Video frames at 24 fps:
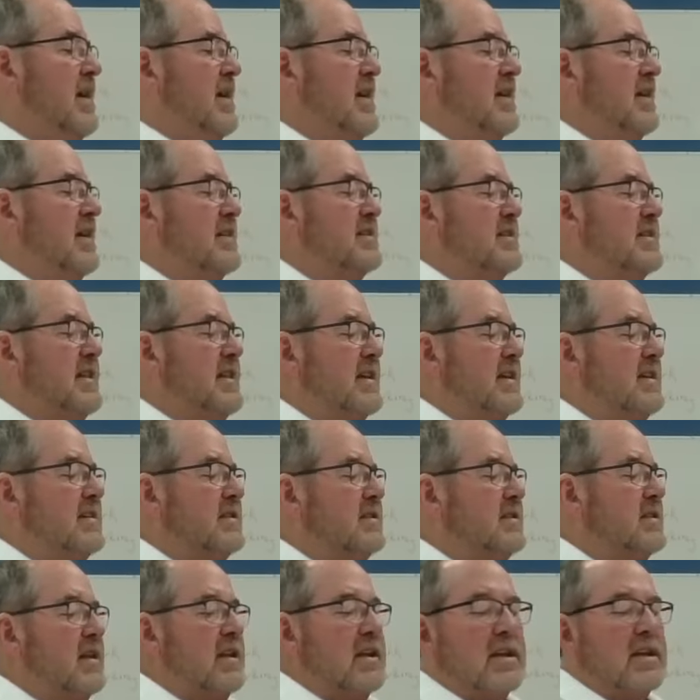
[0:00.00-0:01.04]
It
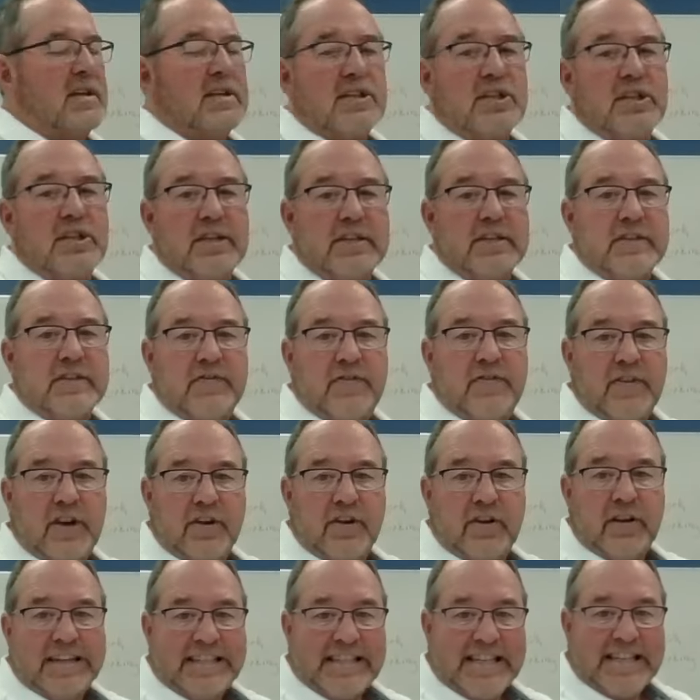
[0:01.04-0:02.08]
says she's
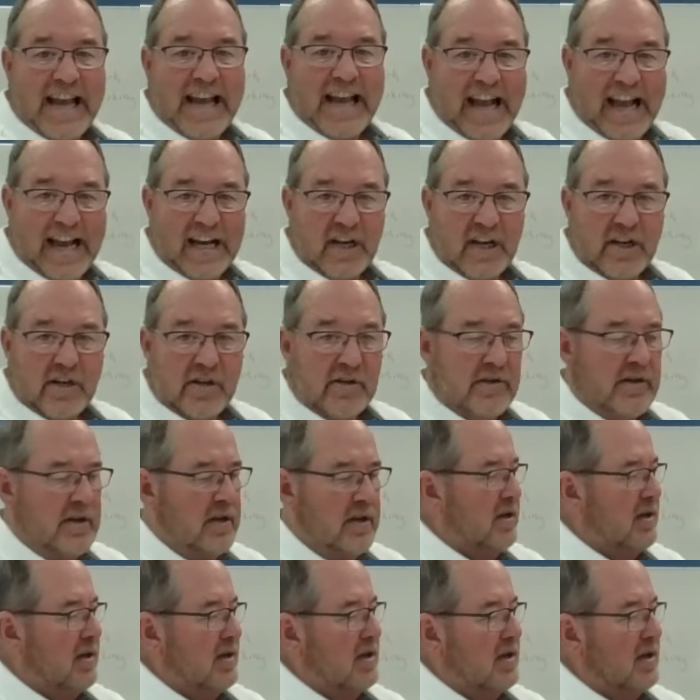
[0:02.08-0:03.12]
very tired.
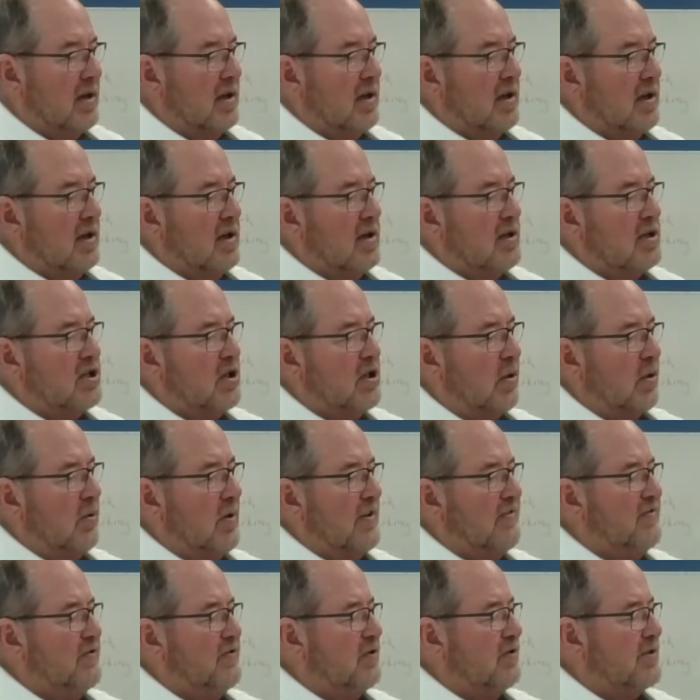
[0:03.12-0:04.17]
So
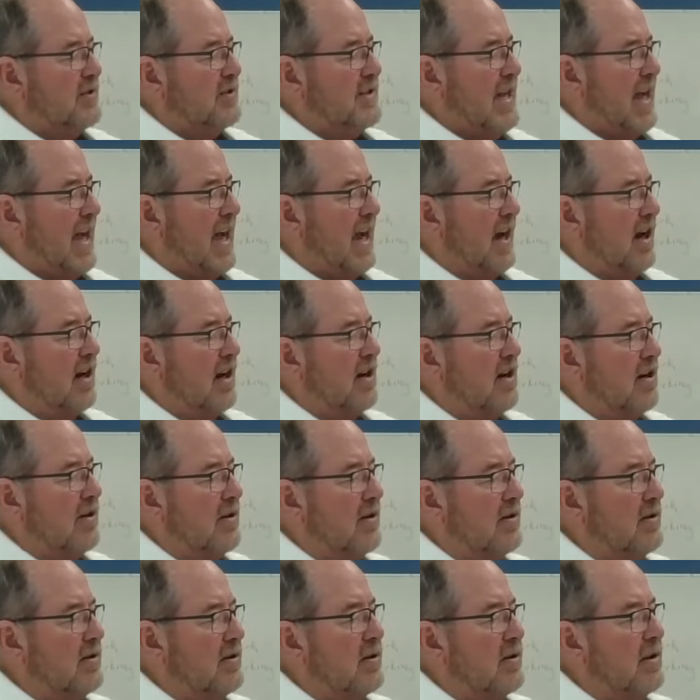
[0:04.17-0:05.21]
if you're
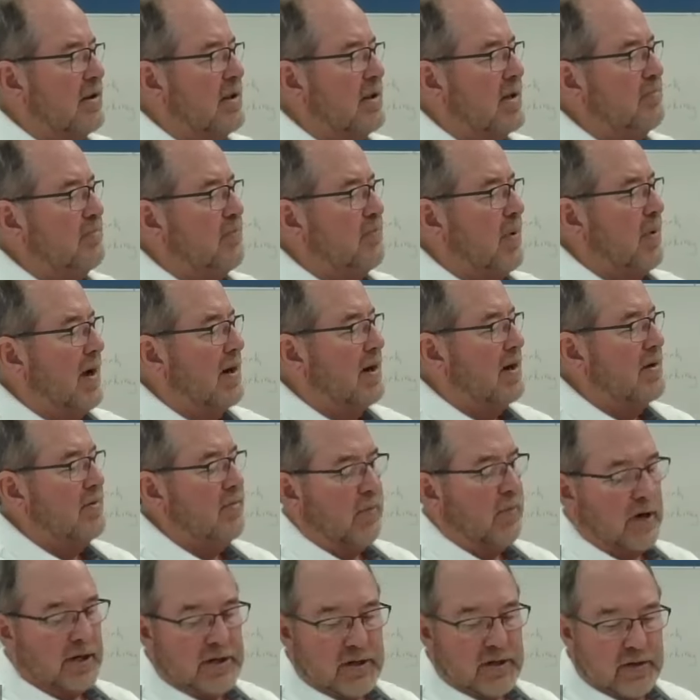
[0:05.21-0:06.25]
tired, then probably
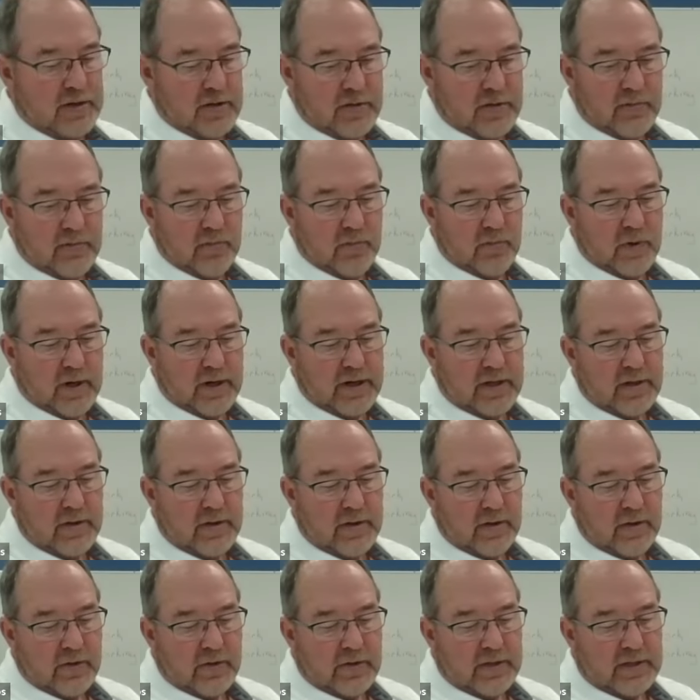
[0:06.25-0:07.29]
what are you
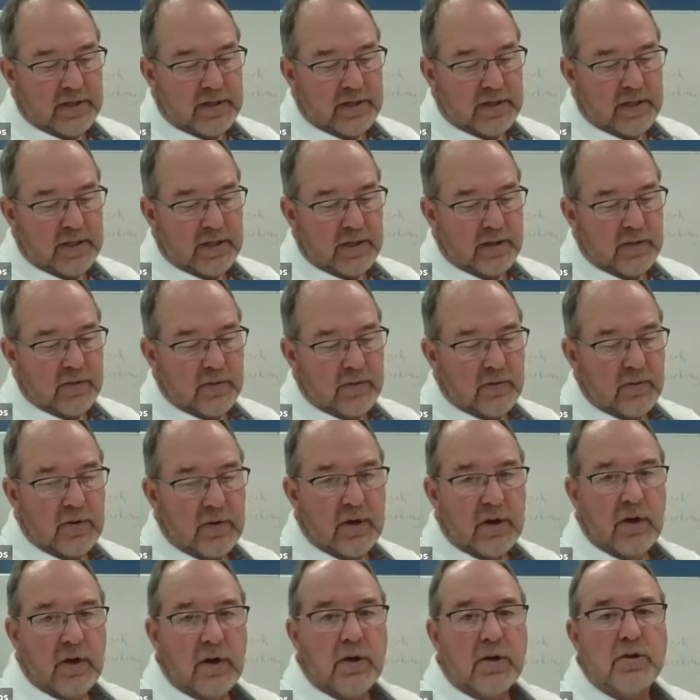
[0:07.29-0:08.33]
going to do?
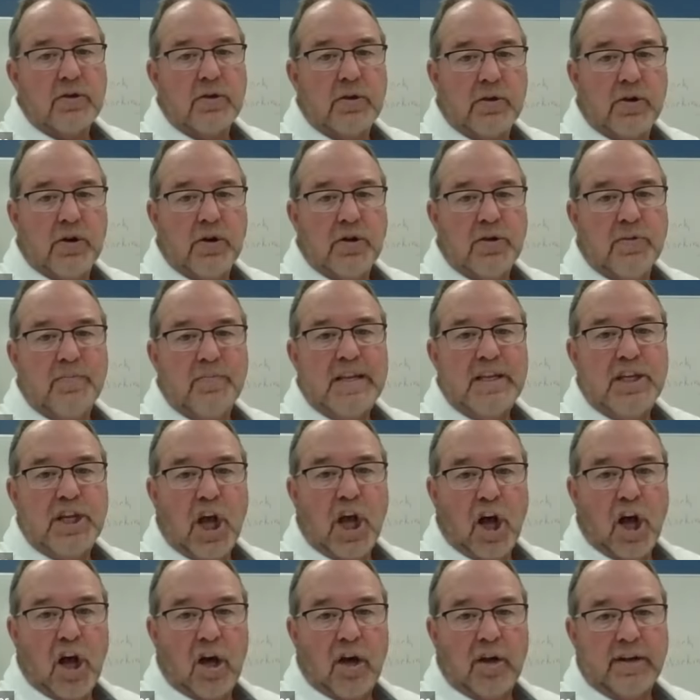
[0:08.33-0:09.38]
You're going to be
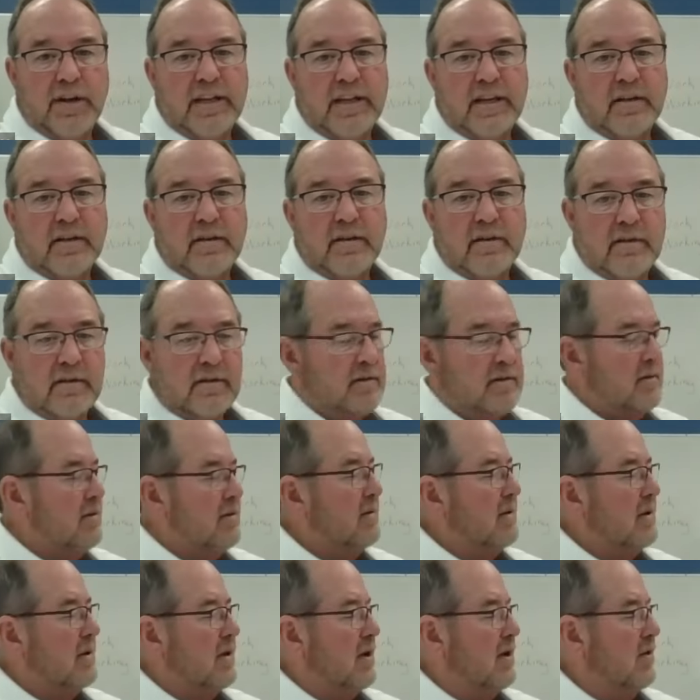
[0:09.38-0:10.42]
yawning.
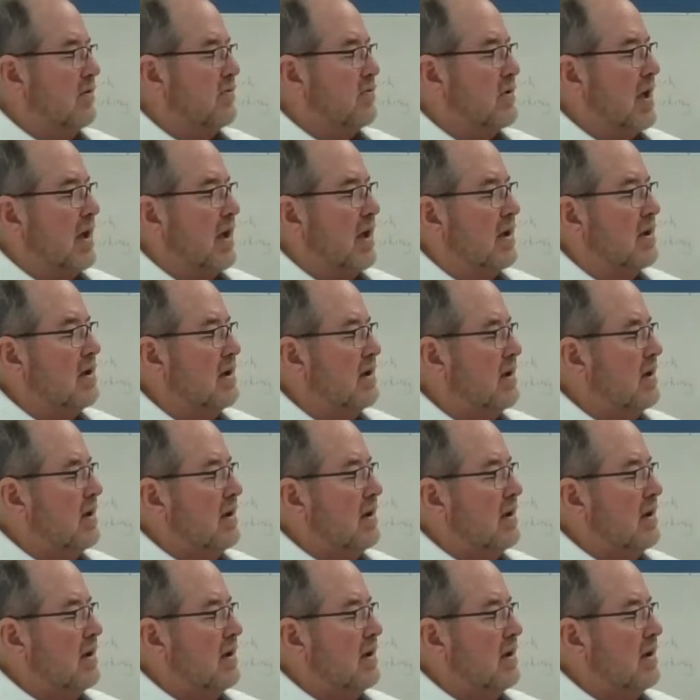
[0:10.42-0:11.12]
Okay.